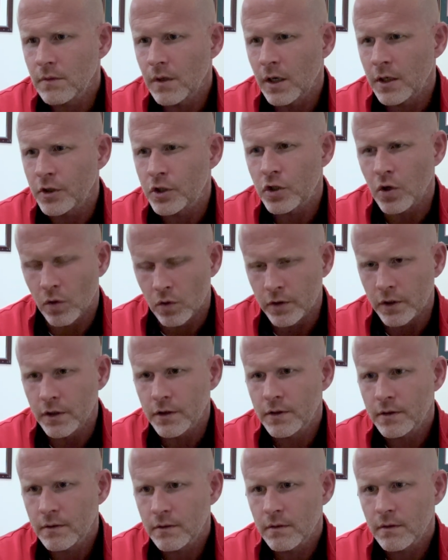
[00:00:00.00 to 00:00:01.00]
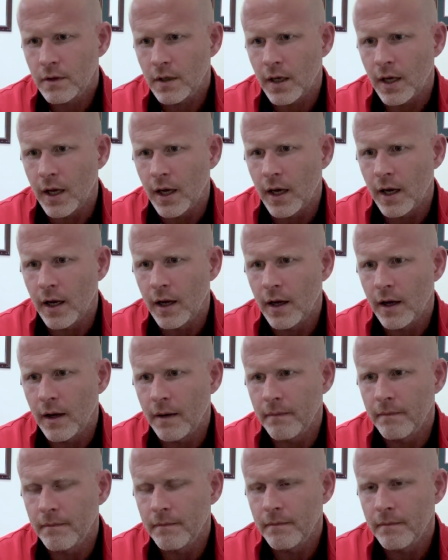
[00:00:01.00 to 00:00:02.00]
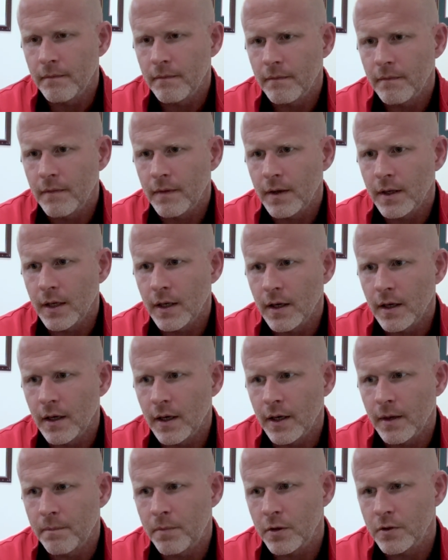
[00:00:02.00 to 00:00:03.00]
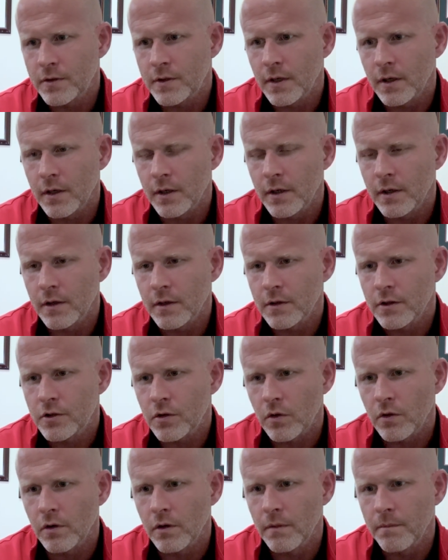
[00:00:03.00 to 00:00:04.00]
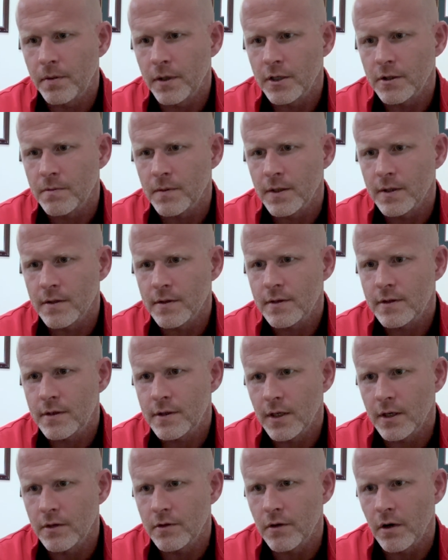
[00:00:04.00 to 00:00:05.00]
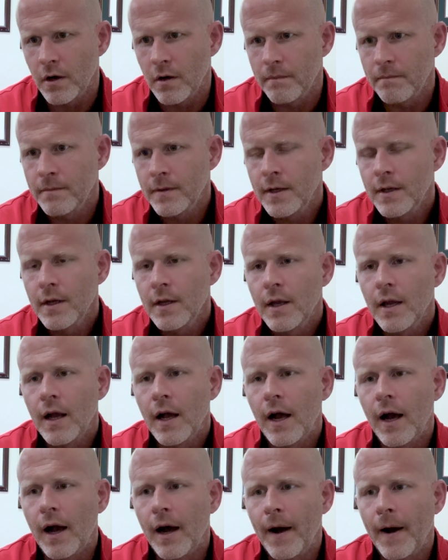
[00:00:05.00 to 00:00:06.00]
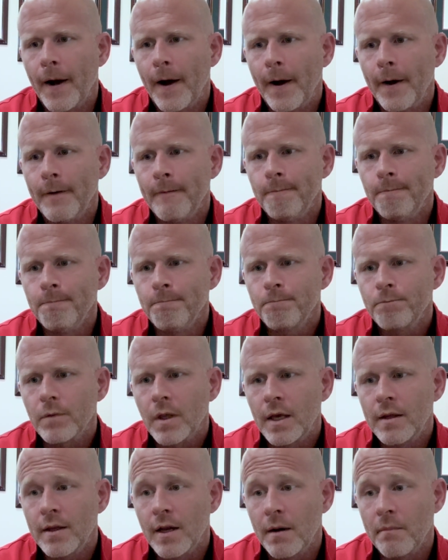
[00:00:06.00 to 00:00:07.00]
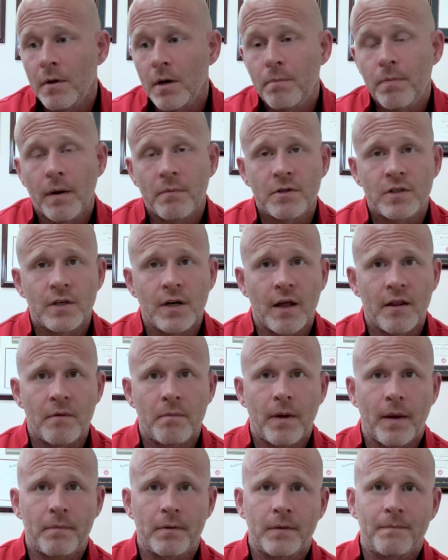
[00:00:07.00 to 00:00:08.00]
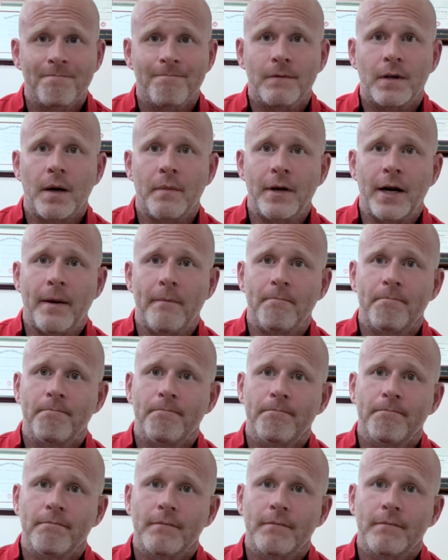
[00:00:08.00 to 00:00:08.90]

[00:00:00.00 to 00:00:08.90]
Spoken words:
on shoulders, on posterior shoulder impingement syndrome. And then I'm going to publish another paper coming up.